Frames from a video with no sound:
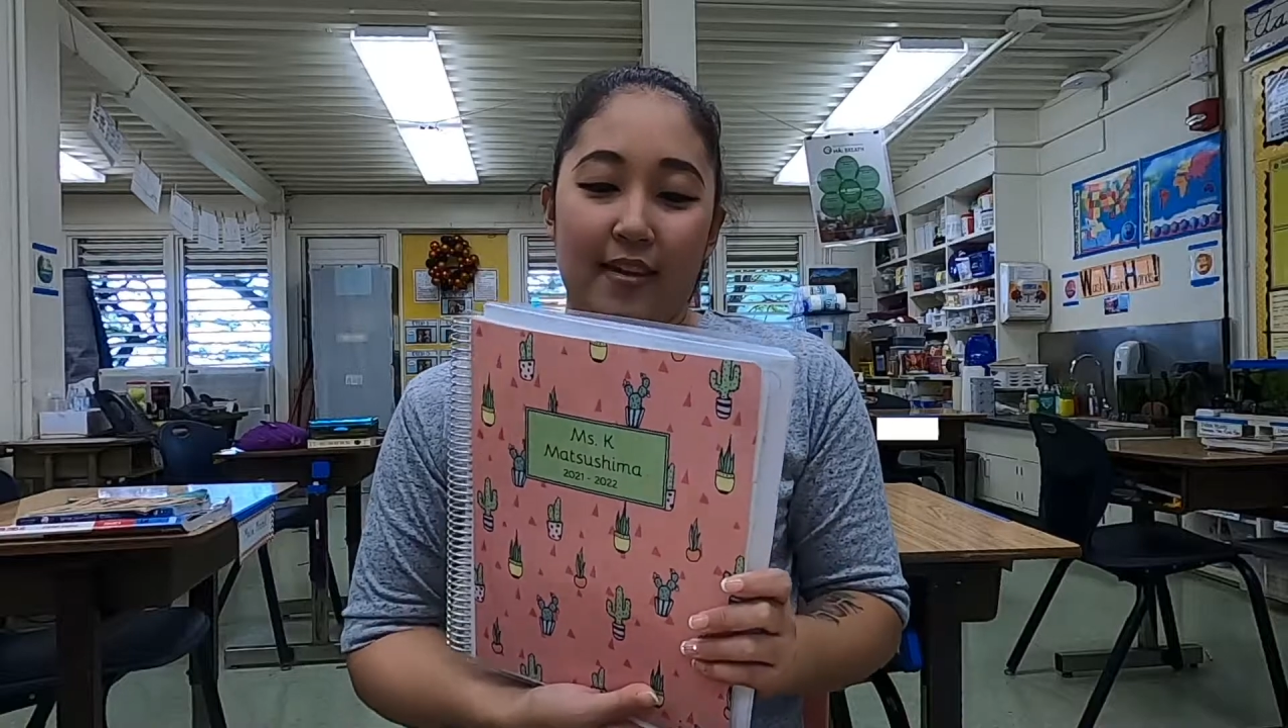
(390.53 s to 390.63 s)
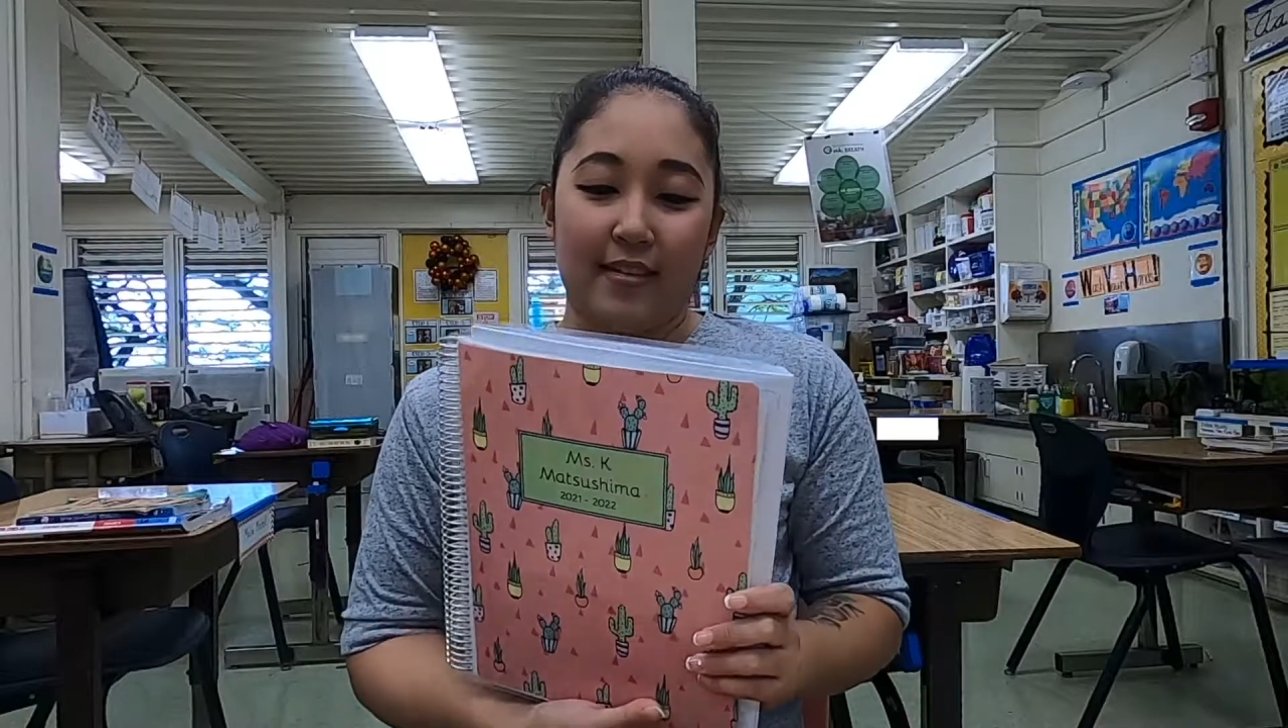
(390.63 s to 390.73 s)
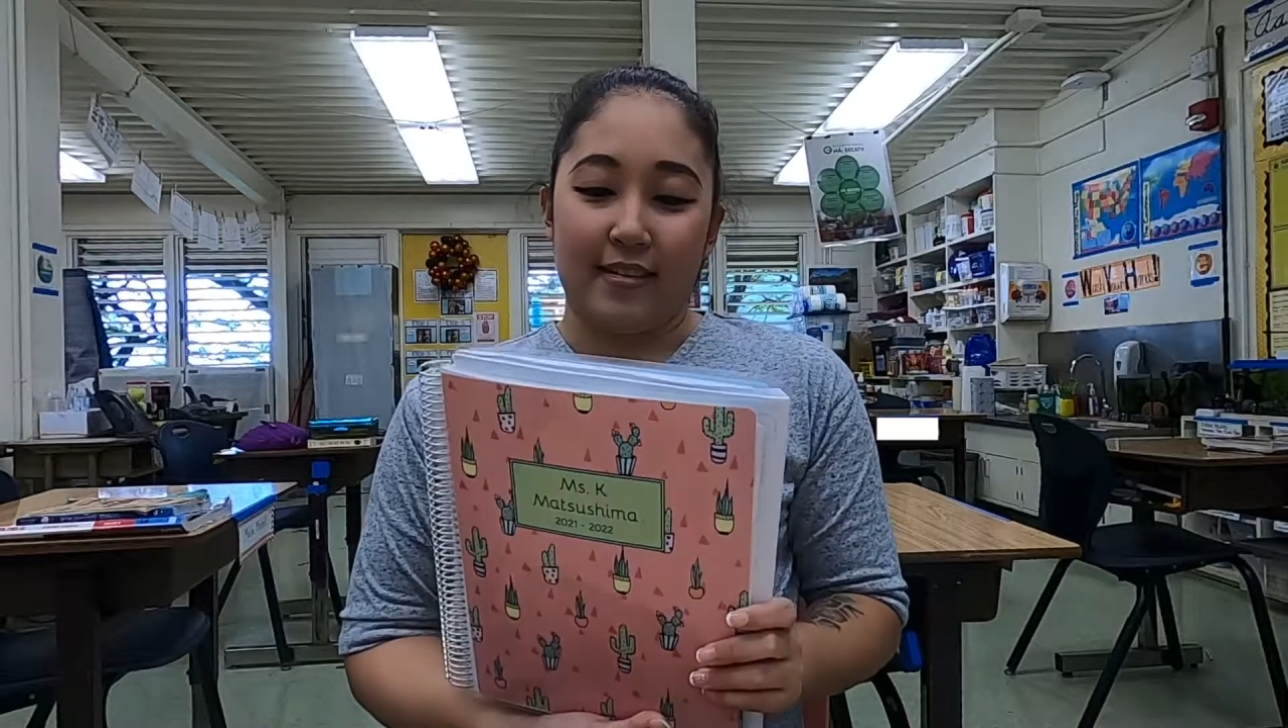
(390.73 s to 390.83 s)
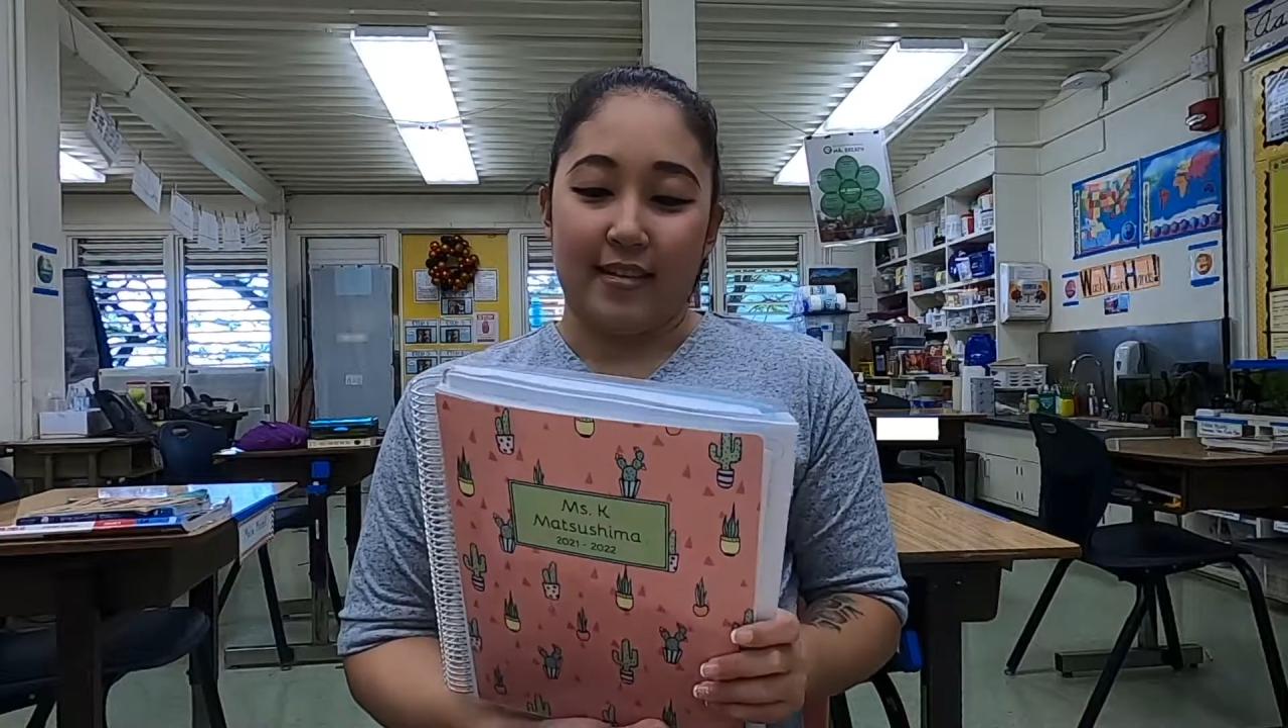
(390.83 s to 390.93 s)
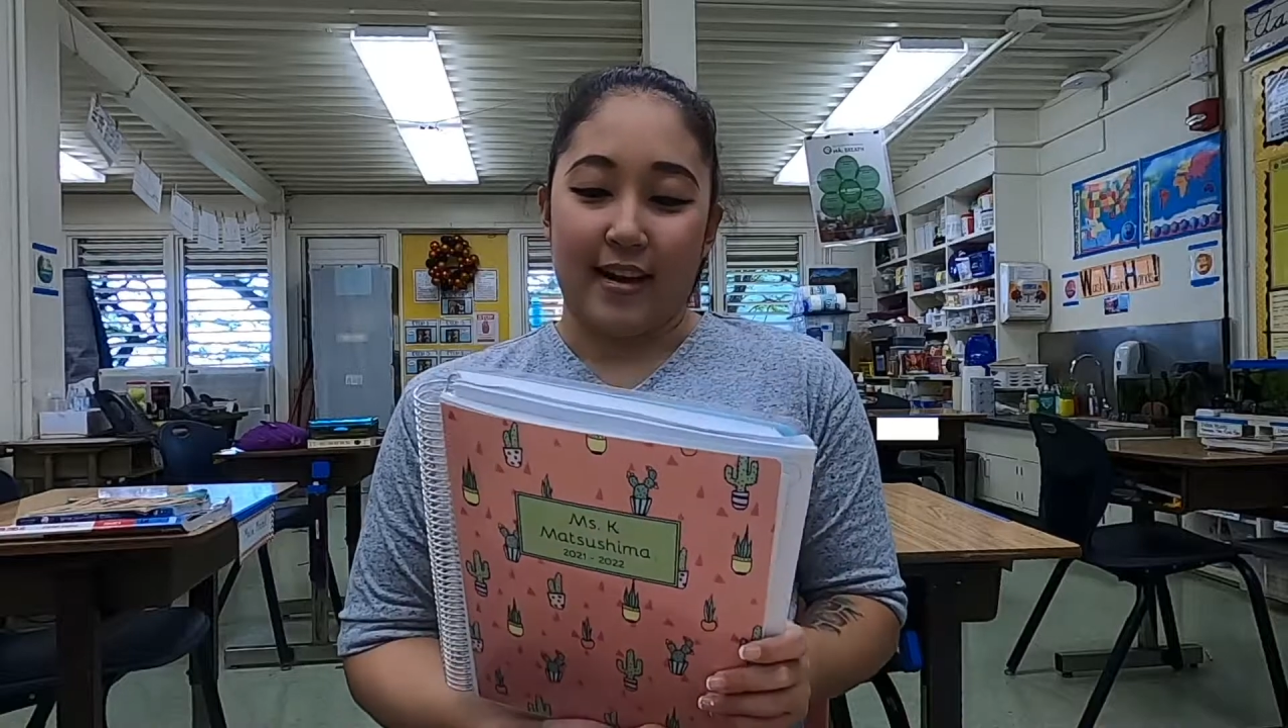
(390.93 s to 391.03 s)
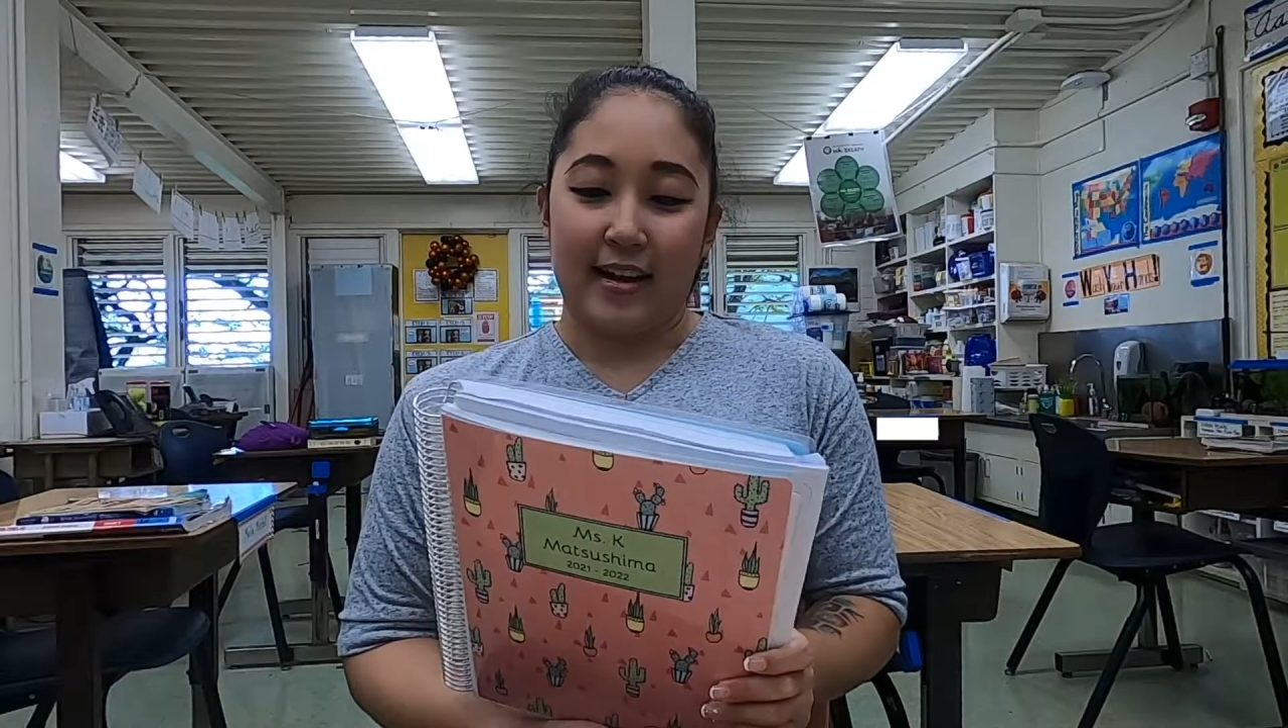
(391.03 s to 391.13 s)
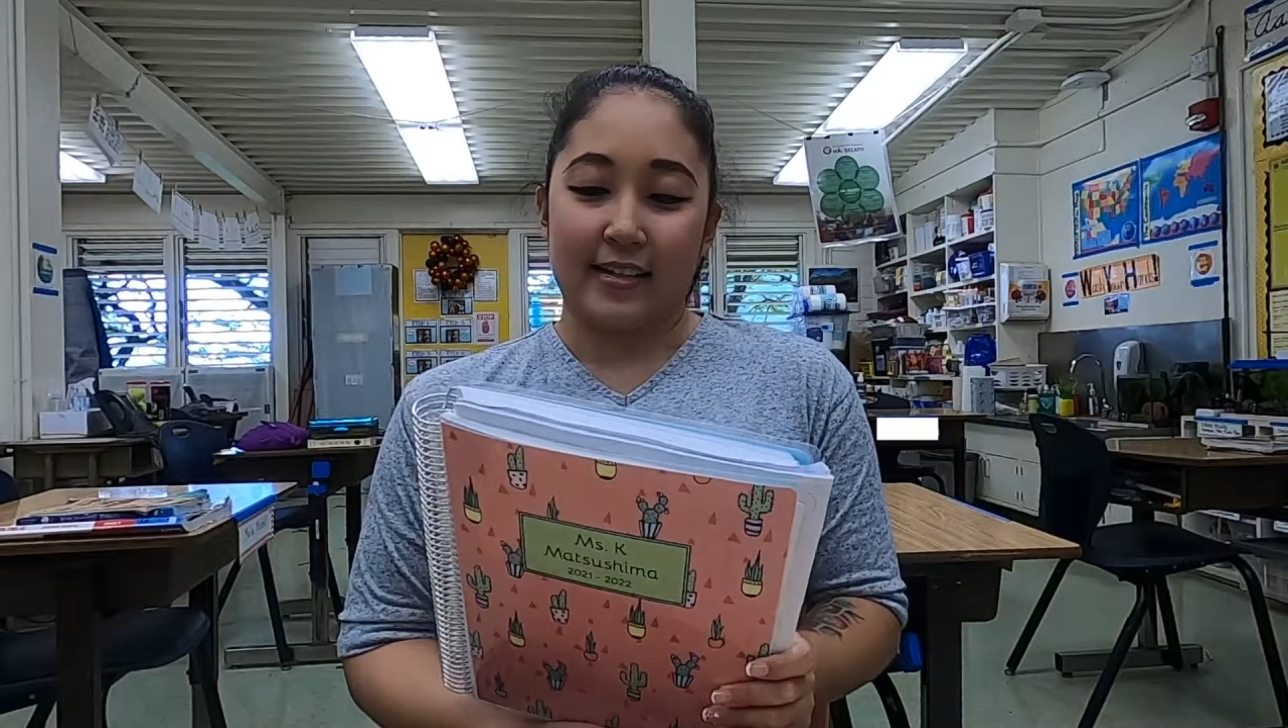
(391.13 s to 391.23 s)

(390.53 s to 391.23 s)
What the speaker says: I